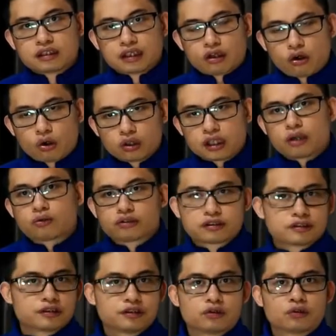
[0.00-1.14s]
all out,
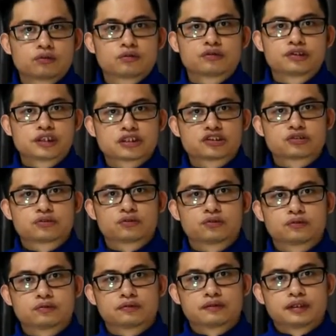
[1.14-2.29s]
you know, just
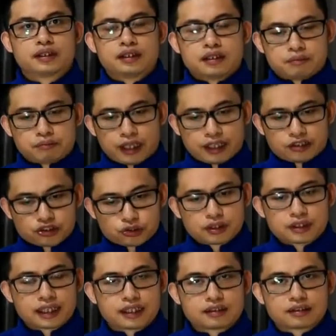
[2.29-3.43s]
to ensure
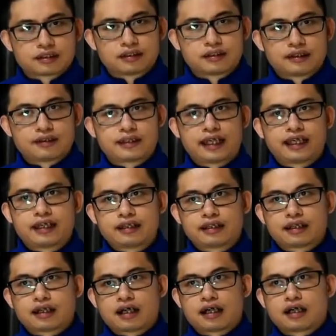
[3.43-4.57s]
that they
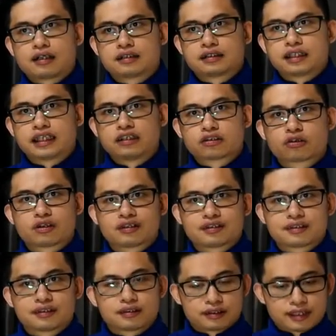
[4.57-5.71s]
are in
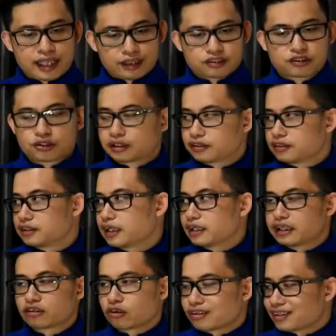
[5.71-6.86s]
connection, they are
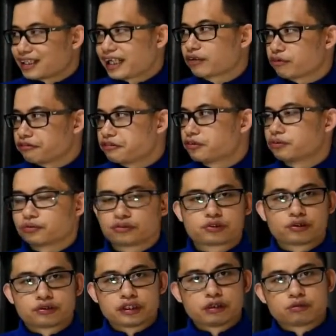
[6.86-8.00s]
in contact with you.
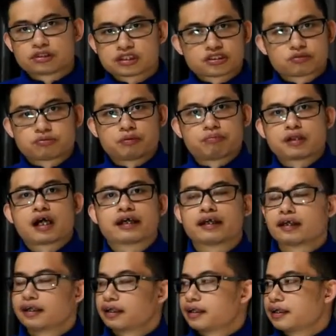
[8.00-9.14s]
So they will just reply,
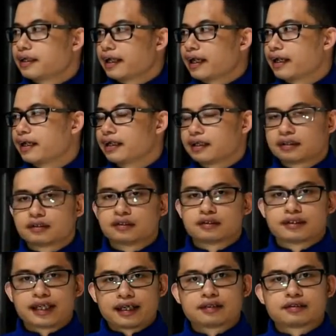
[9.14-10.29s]
and
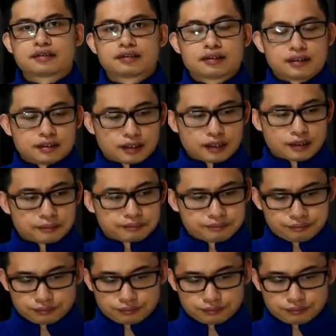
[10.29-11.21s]
then I